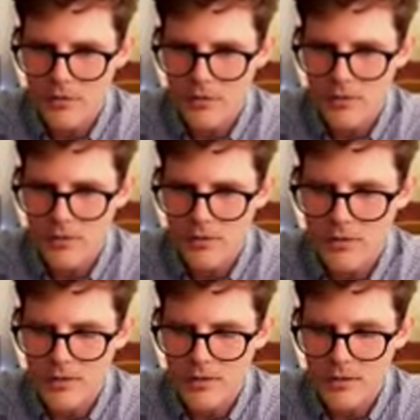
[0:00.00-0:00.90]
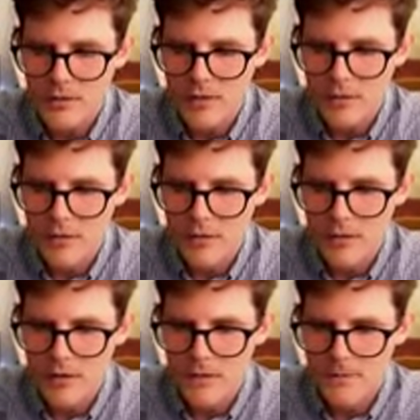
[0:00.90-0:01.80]

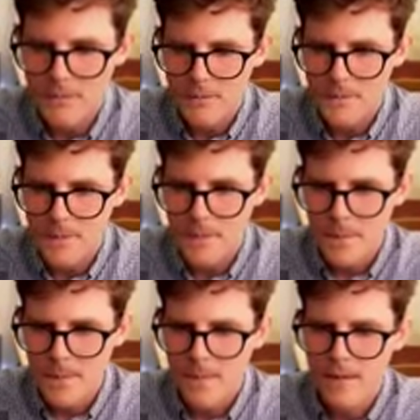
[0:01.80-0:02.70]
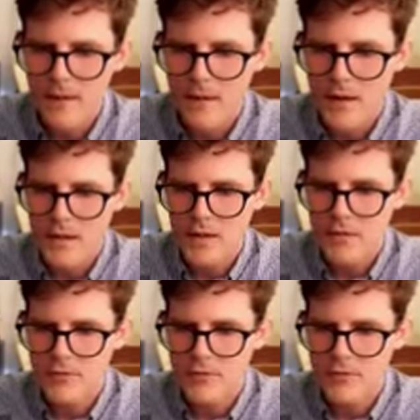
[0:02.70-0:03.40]
Nobody speaks.